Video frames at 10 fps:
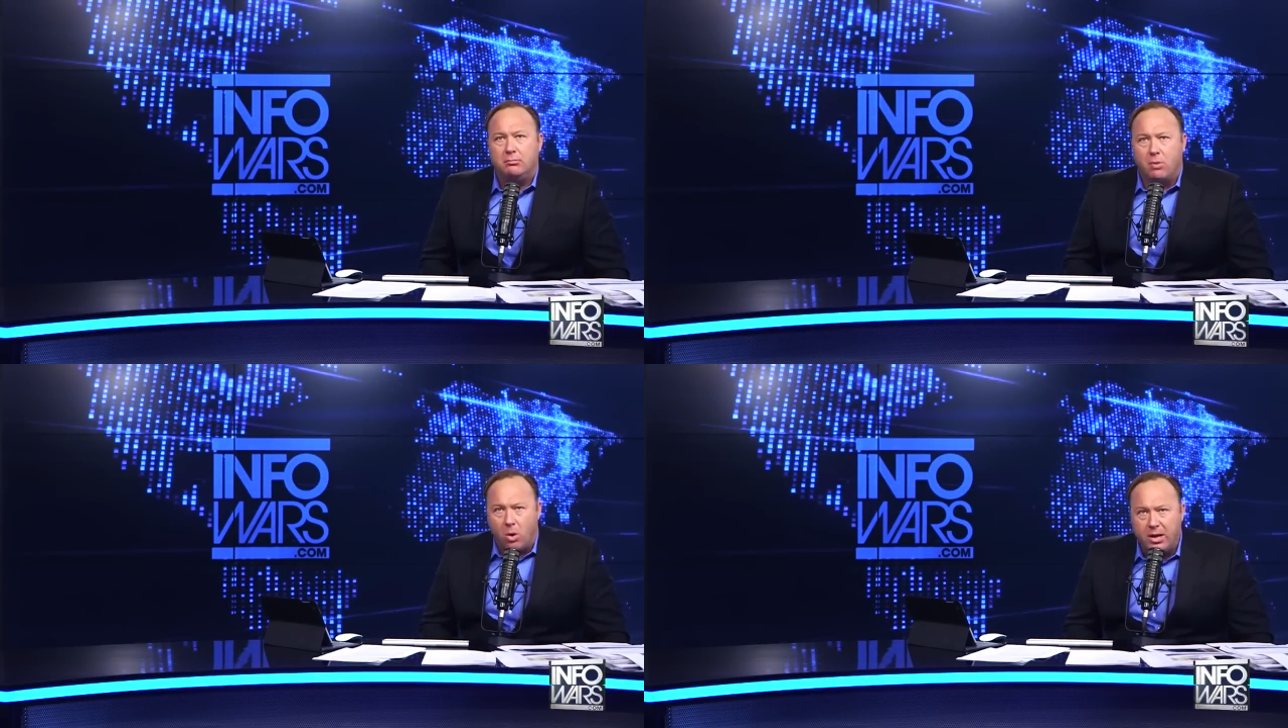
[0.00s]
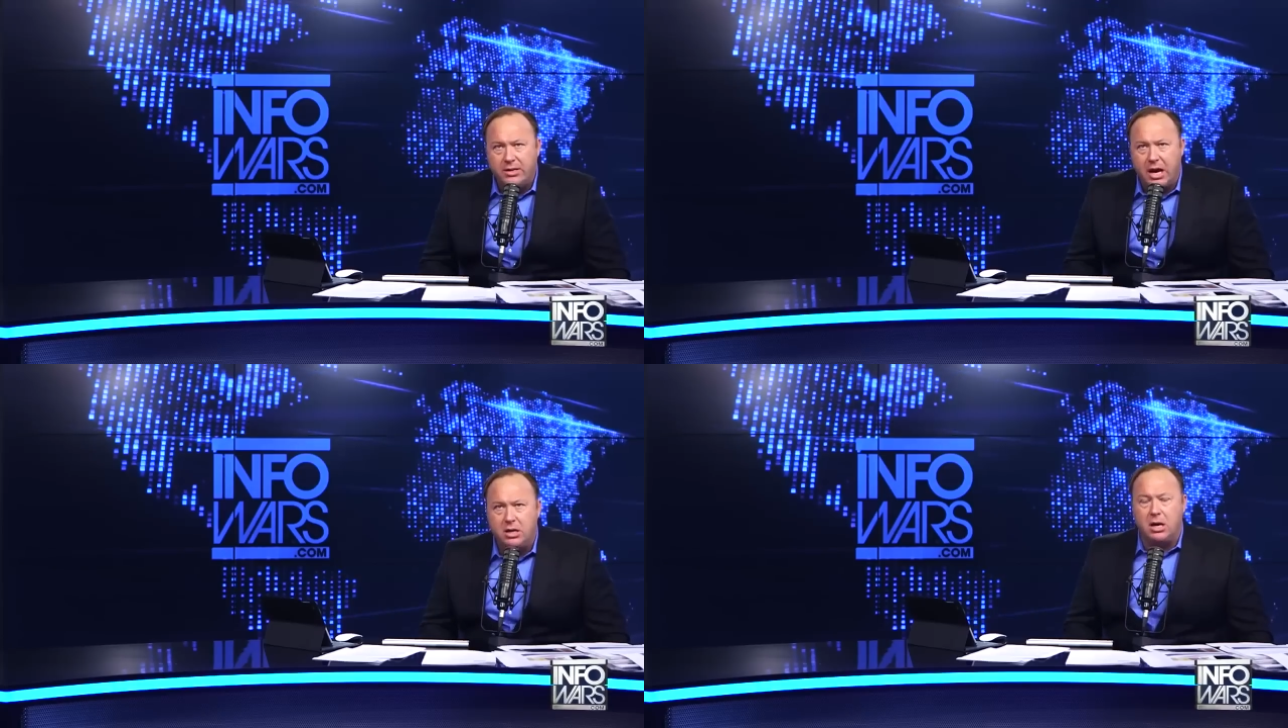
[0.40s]
born in
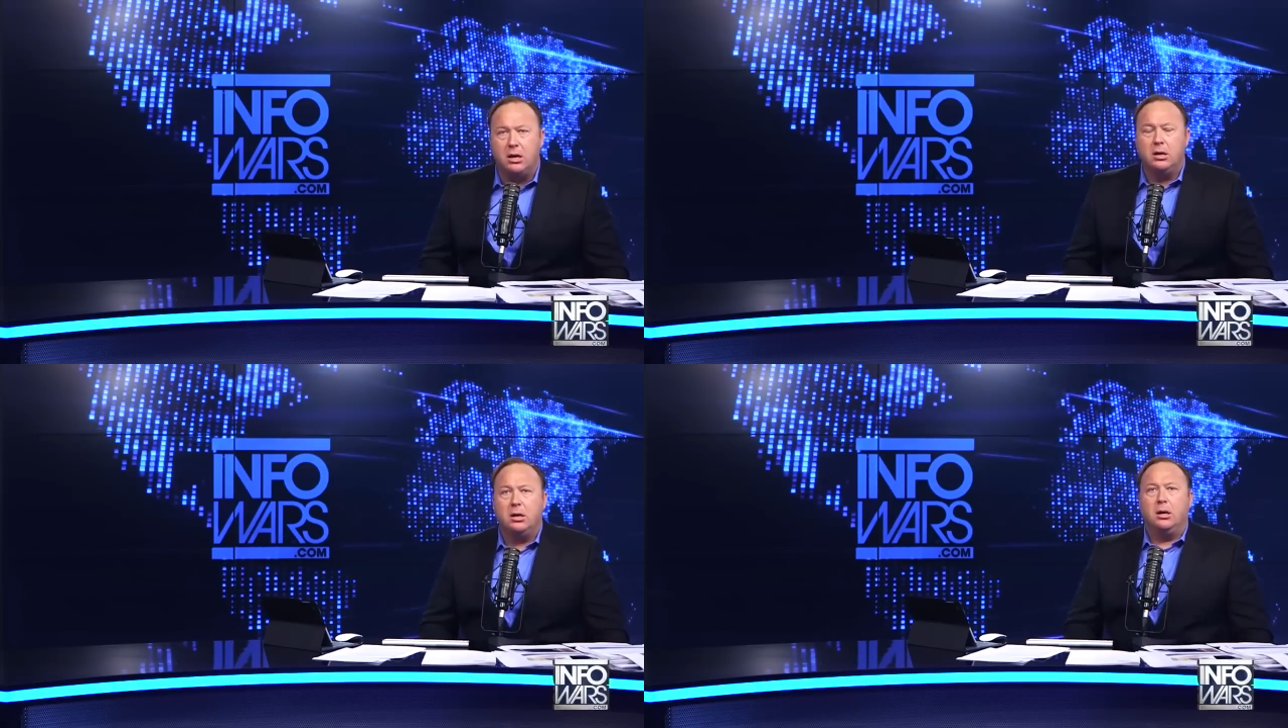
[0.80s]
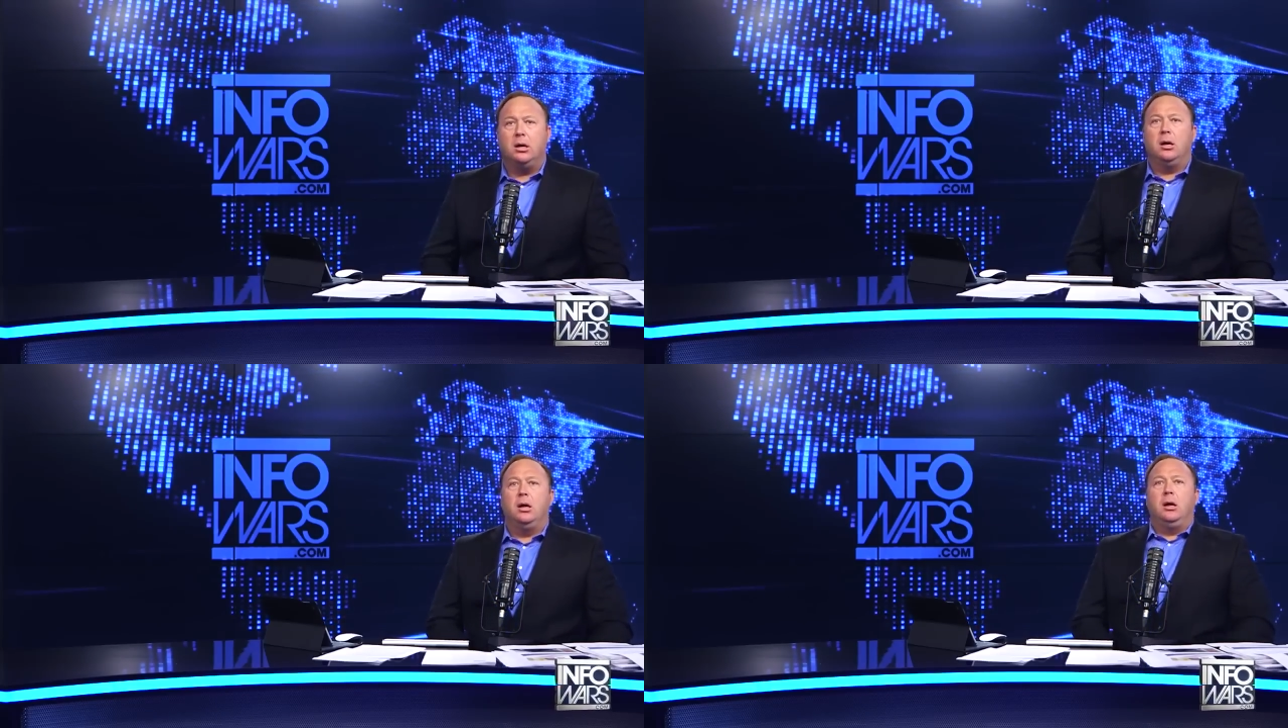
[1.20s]
Kenya,
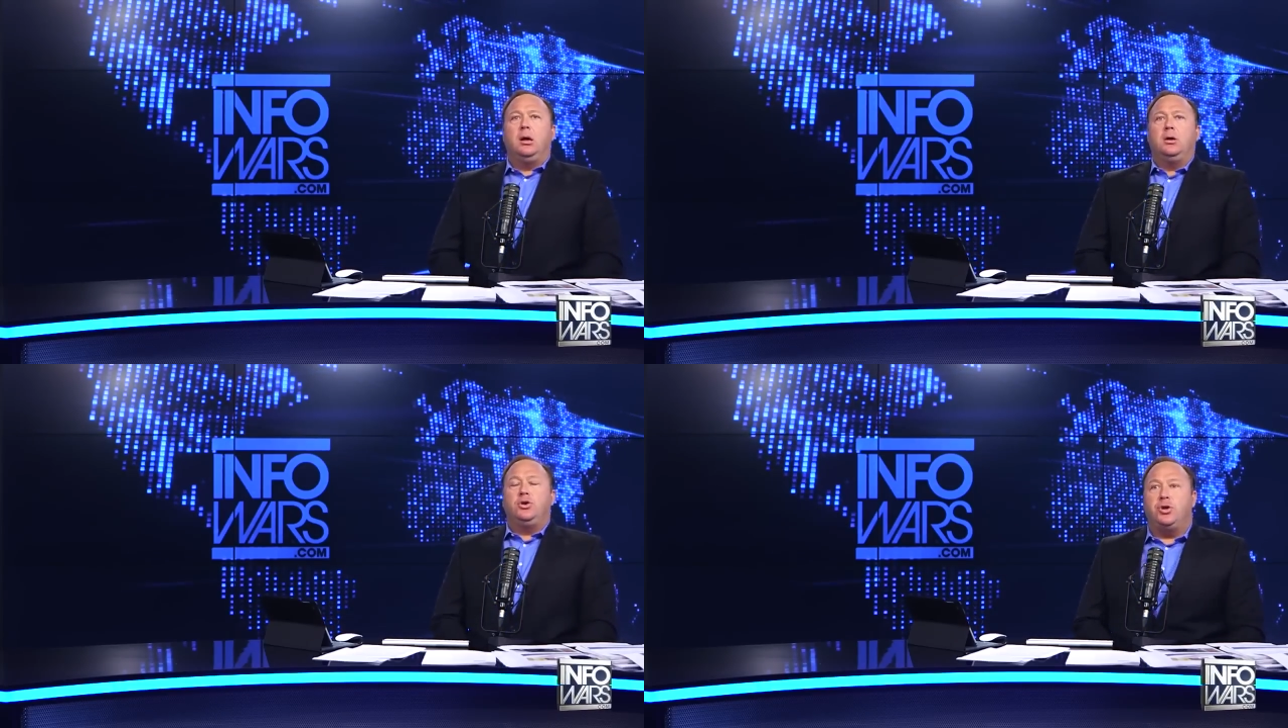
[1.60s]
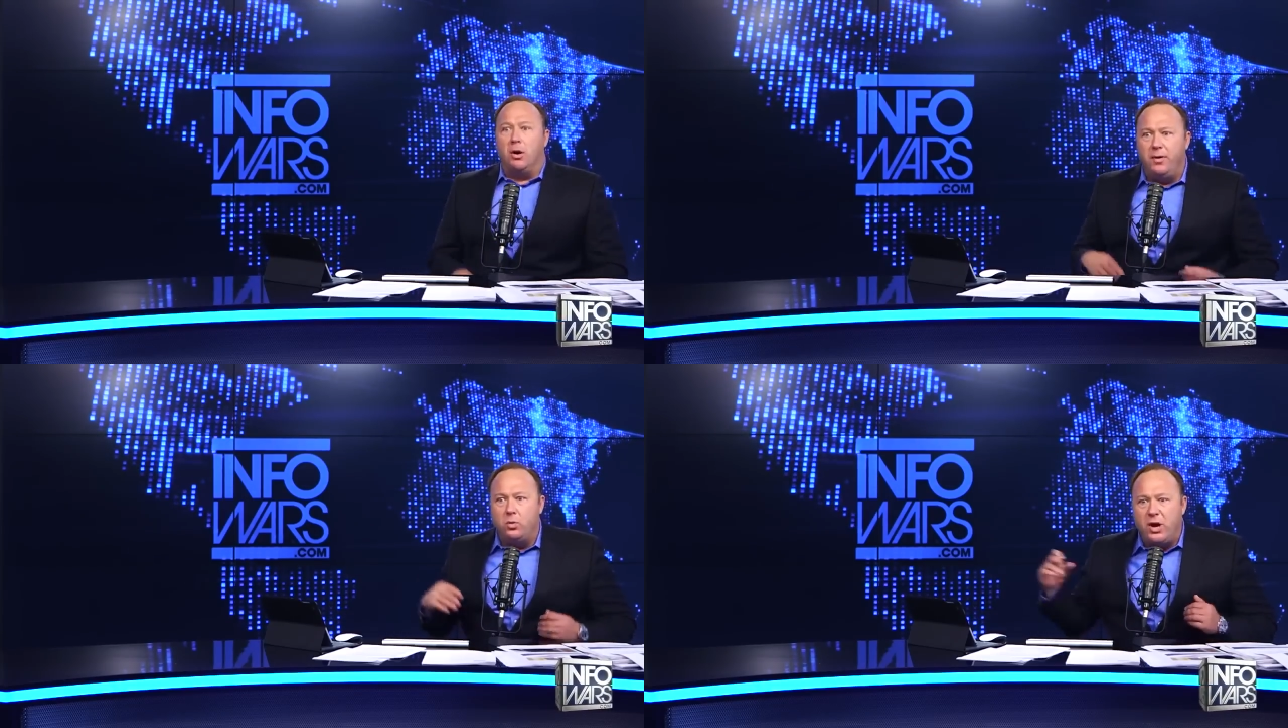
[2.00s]

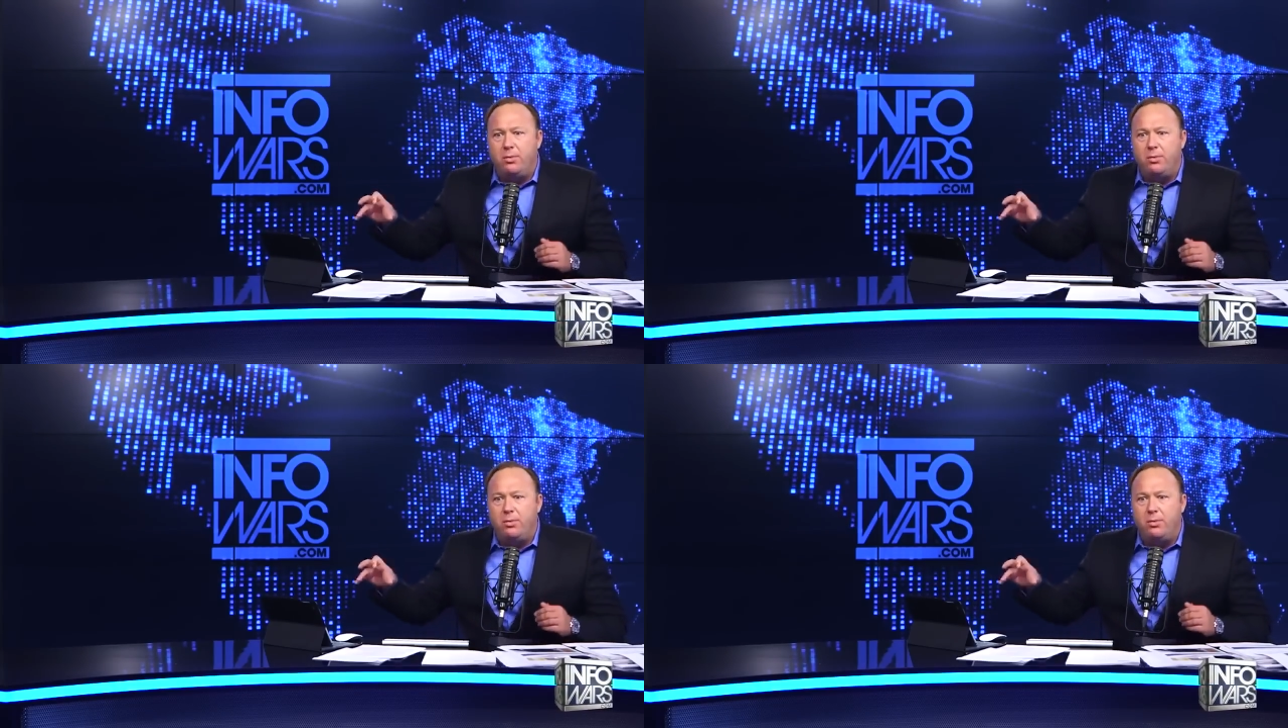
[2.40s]
so that we